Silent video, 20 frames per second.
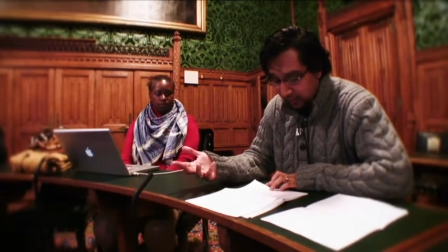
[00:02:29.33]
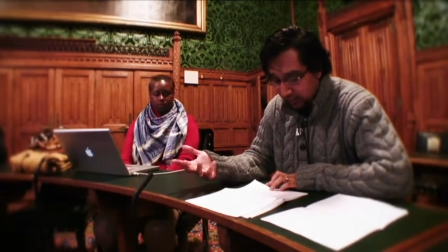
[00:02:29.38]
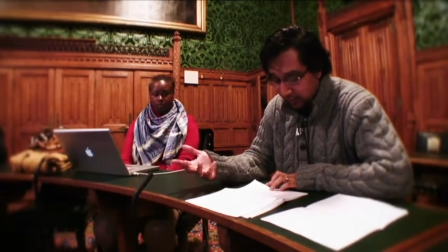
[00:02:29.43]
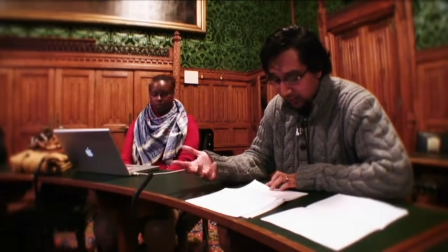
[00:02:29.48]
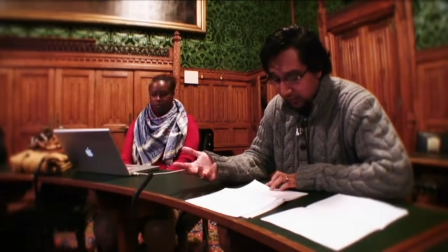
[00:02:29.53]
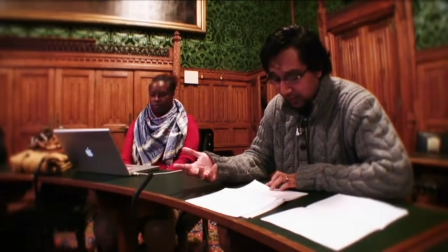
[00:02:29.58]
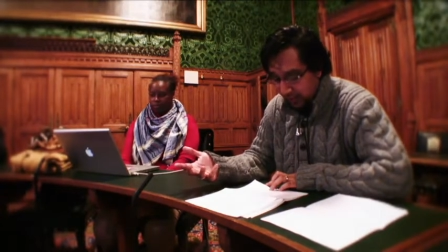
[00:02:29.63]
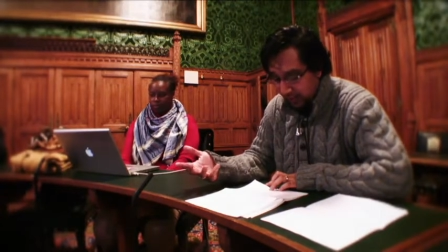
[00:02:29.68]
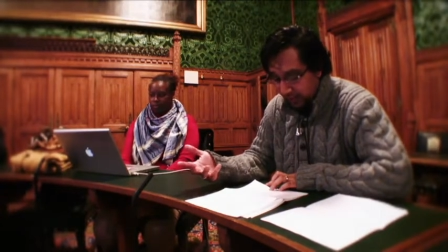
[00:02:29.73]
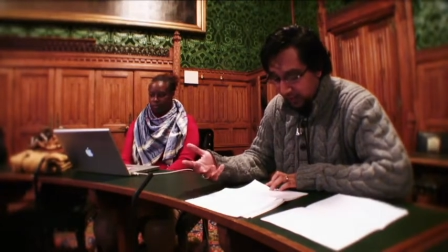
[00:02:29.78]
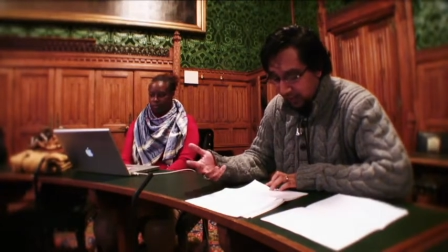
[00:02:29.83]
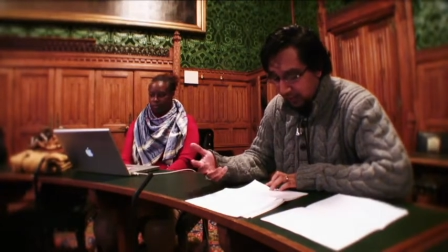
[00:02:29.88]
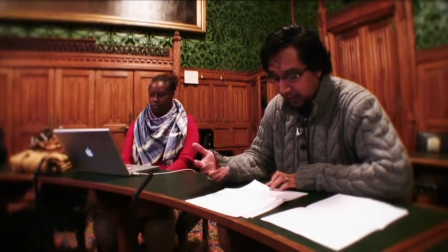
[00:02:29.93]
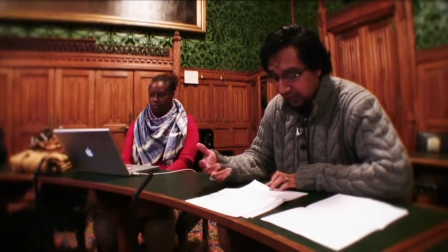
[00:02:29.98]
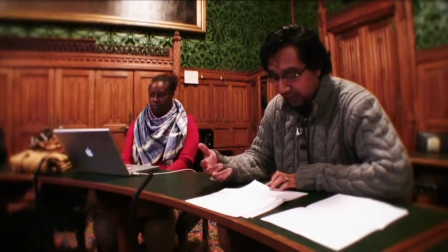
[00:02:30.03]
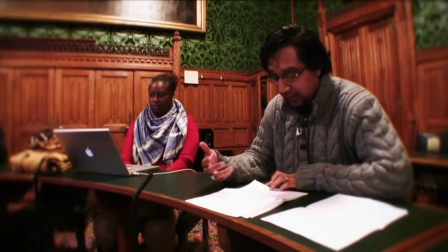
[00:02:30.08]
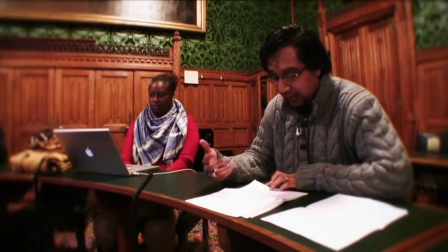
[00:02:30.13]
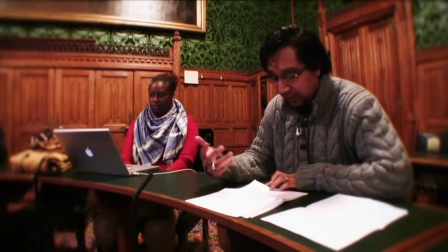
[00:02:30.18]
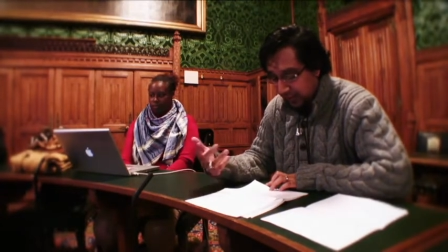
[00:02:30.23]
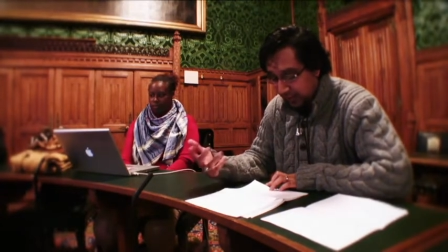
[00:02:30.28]
on journalistic
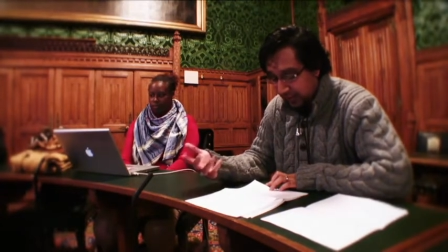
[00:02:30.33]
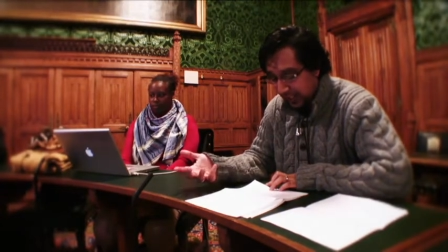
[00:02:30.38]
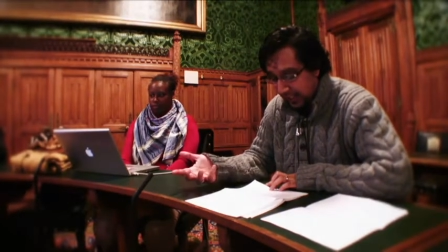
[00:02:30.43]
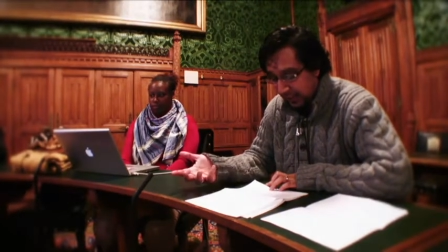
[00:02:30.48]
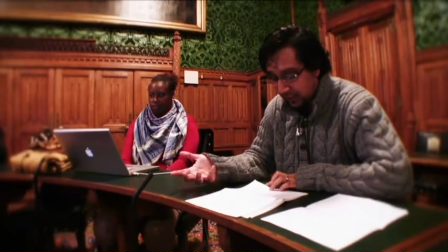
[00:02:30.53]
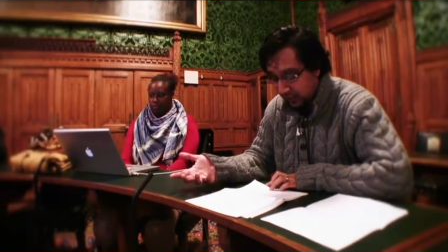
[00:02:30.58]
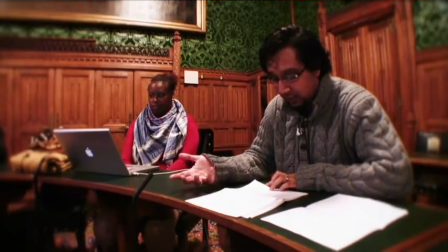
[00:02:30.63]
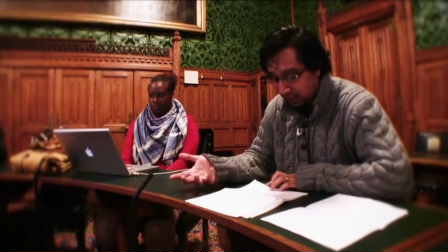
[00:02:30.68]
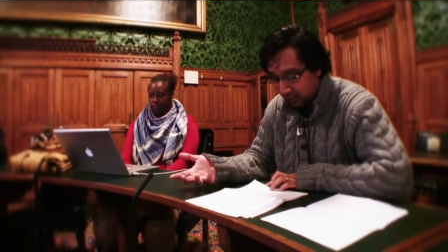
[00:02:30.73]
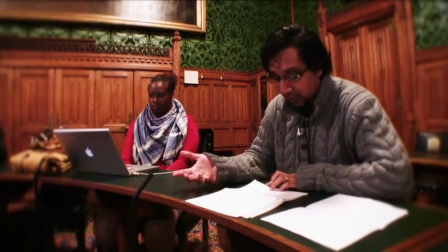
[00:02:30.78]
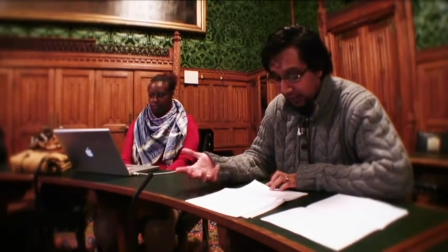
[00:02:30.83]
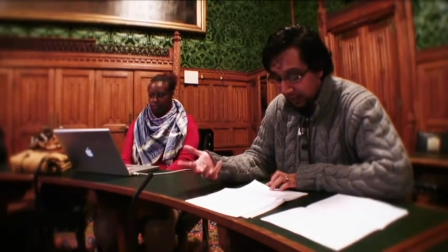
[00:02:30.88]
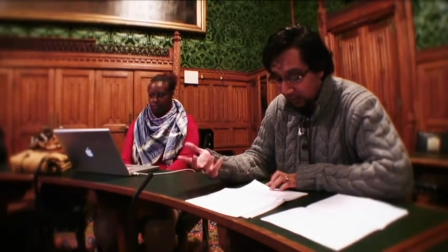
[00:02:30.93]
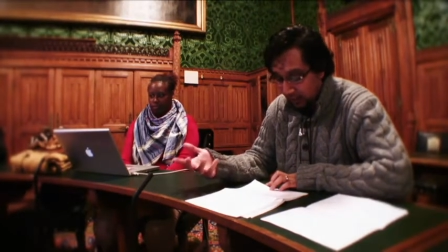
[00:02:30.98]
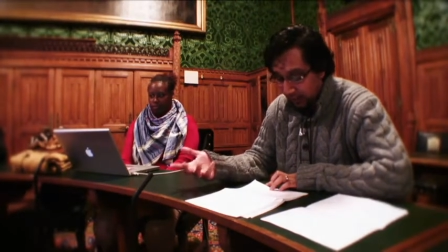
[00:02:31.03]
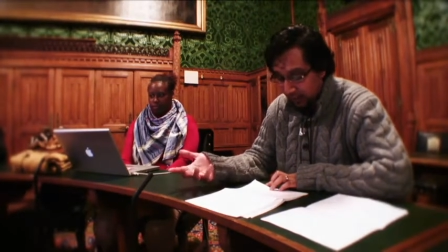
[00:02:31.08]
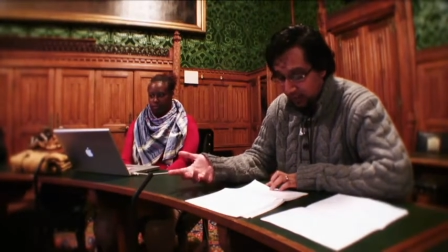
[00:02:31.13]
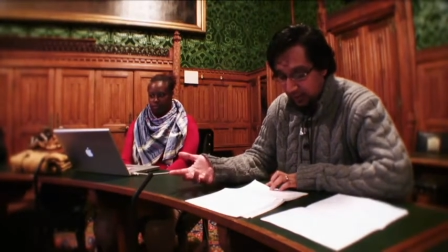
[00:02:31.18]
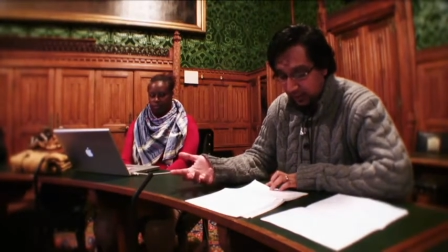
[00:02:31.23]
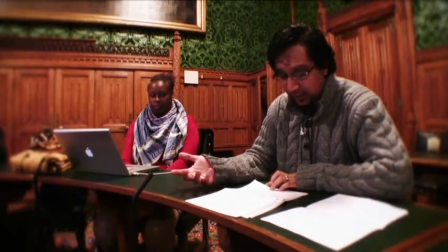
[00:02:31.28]
investigations and eyewitness